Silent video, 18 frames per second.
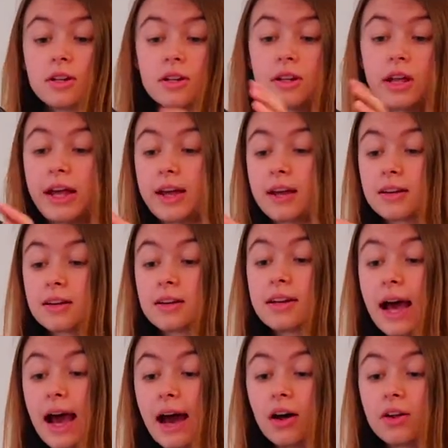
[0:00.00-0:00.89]
Like
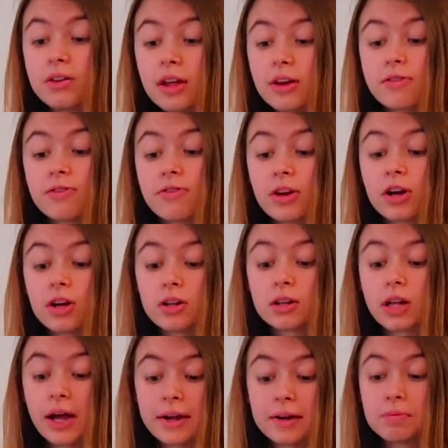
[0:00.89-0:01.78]
now they feel
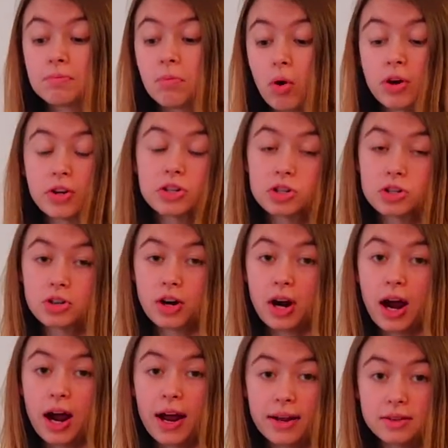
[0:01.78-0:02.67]
like
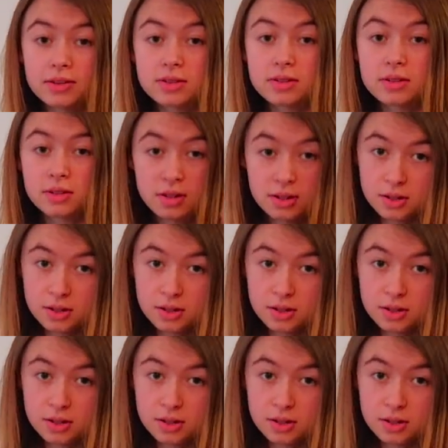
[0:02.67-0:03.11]
moisturized